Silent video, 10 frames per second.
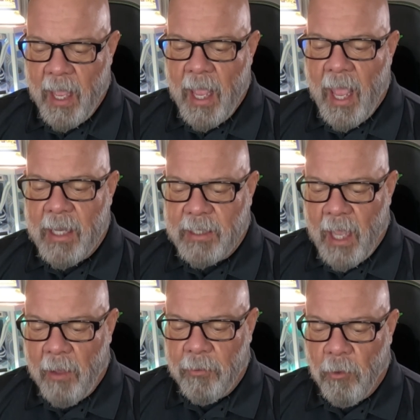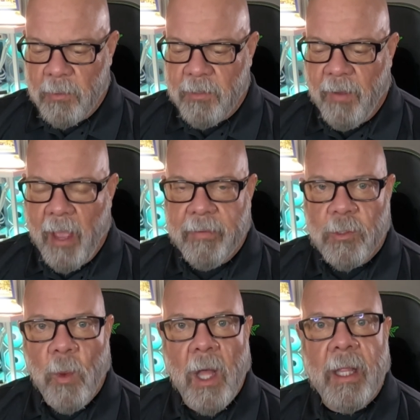and townhomes 5 as
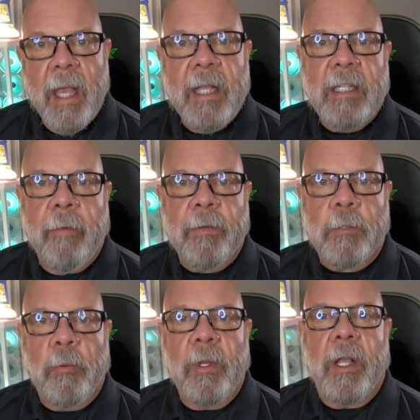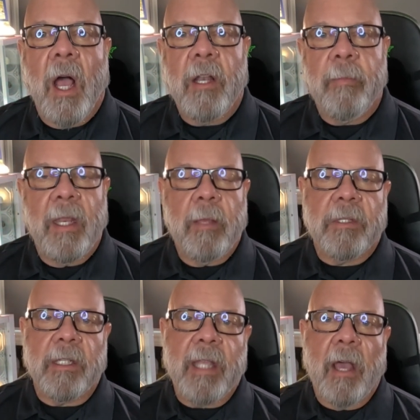well. Difference between condominiums
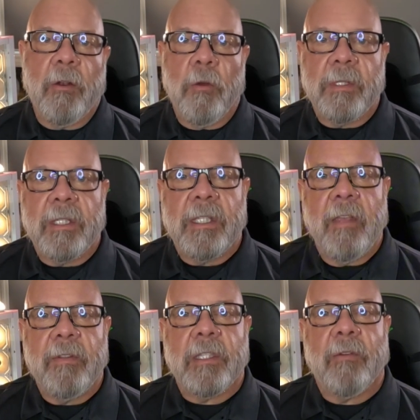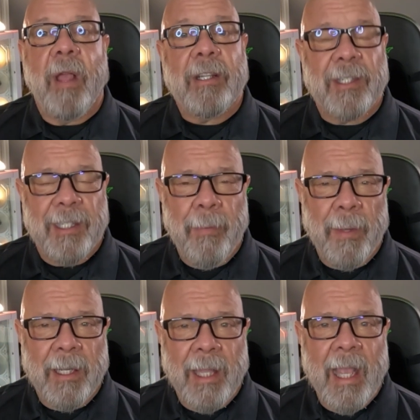and townhomes in Stevenson Ranch is
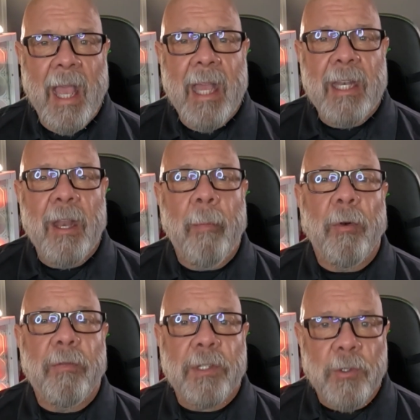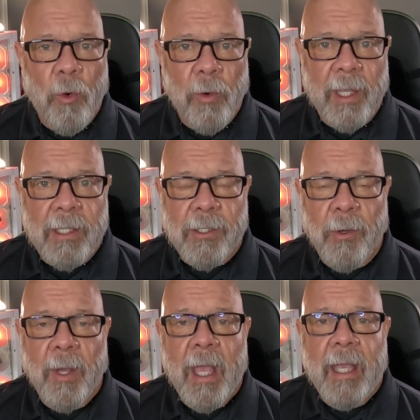typically number of stories.
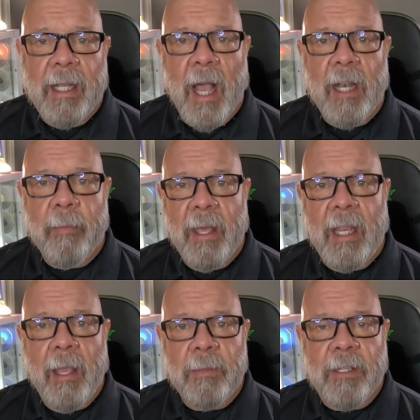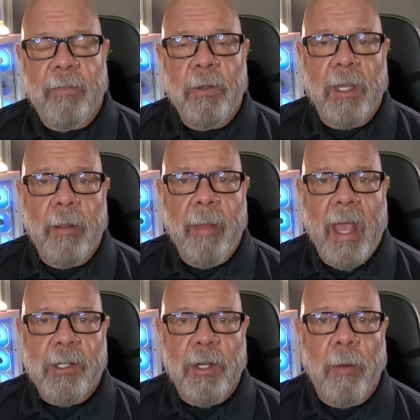So condominiums, if you can
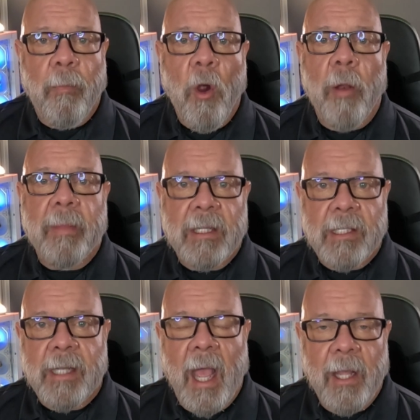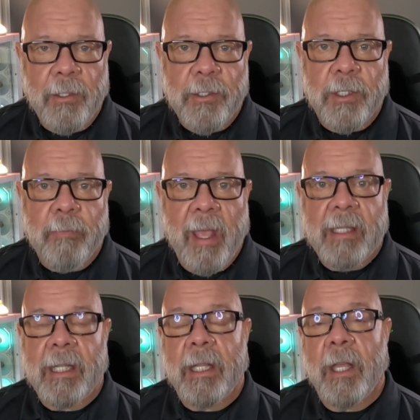imagine, apartment style, just
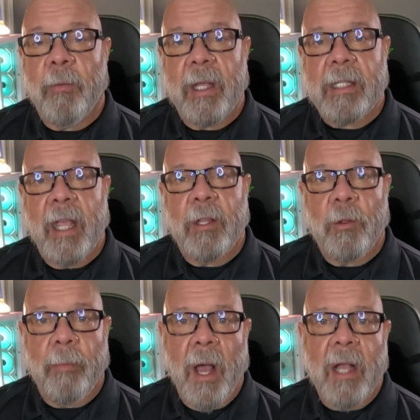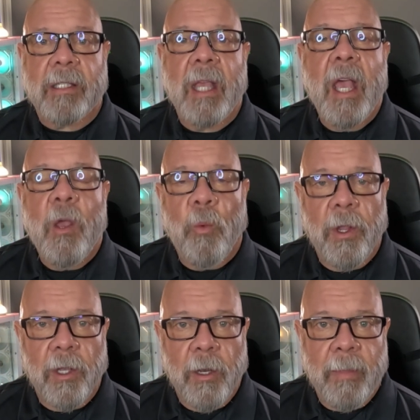basically a rectangular box where
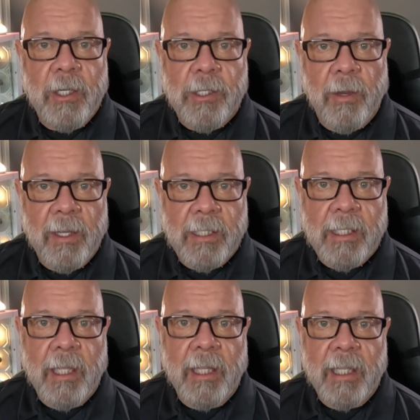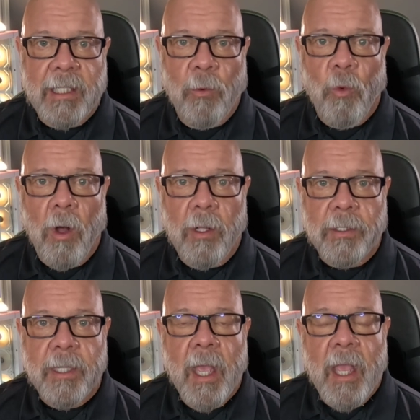you're going to be sharing ceilings and
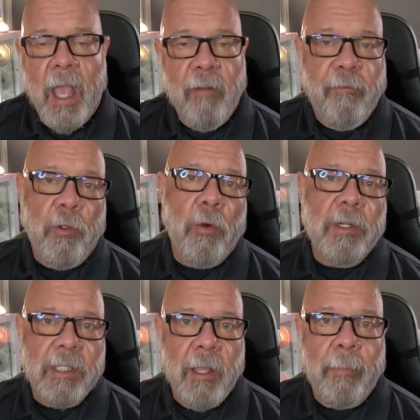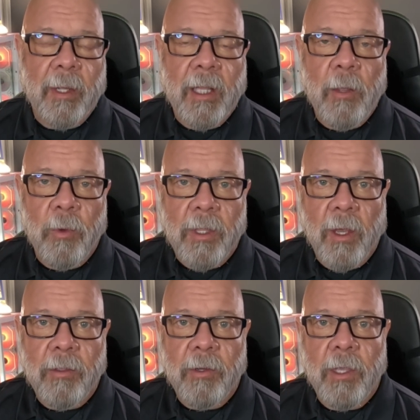walls and floors typically with
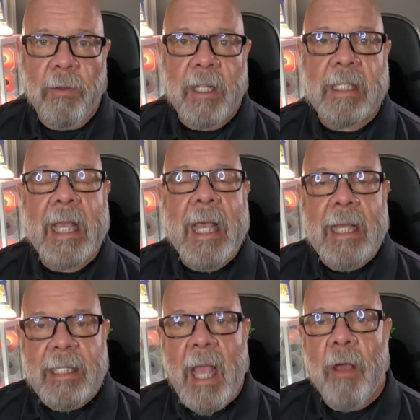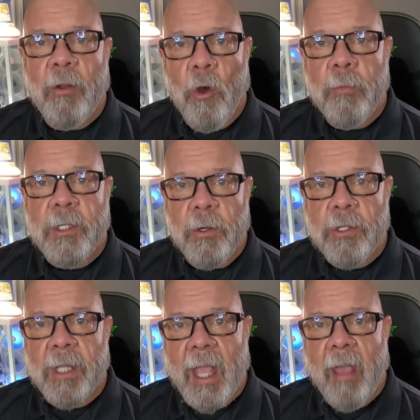other units. Townhomes
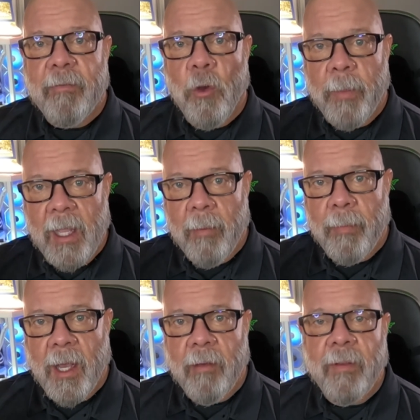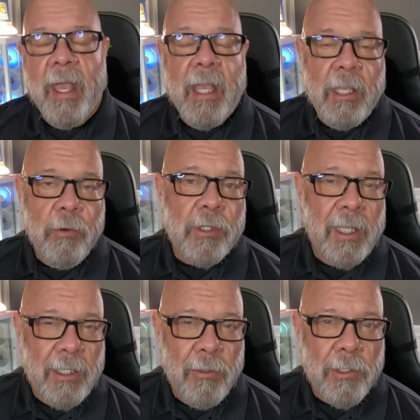usually have nobody above,
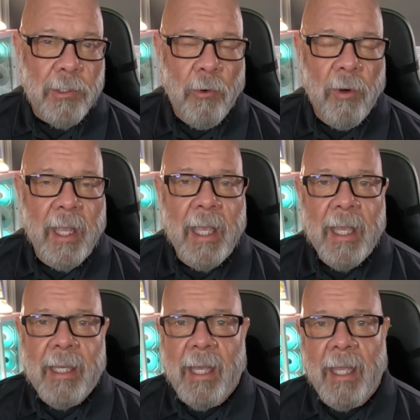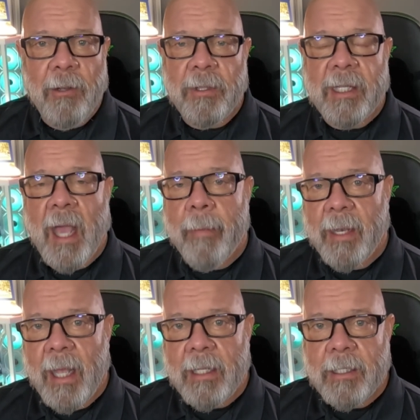usually 2-story. I know the
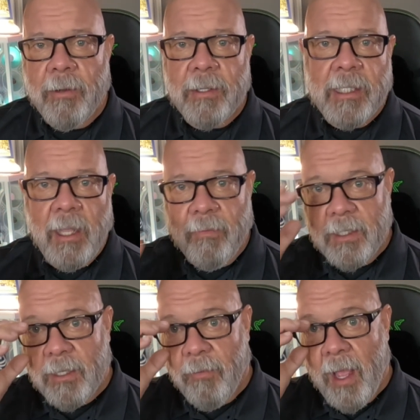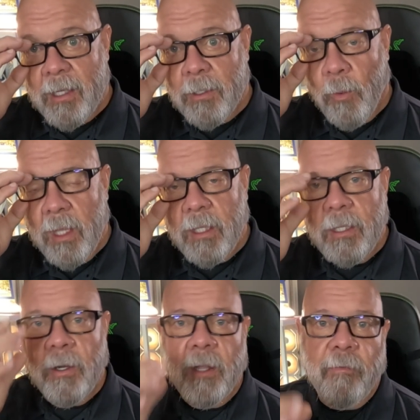Diamond Heads there in Stevenson Ranch, the way that
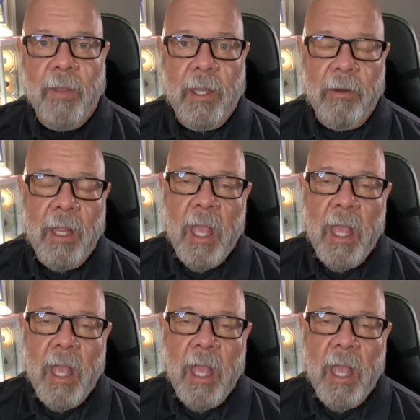they're configured.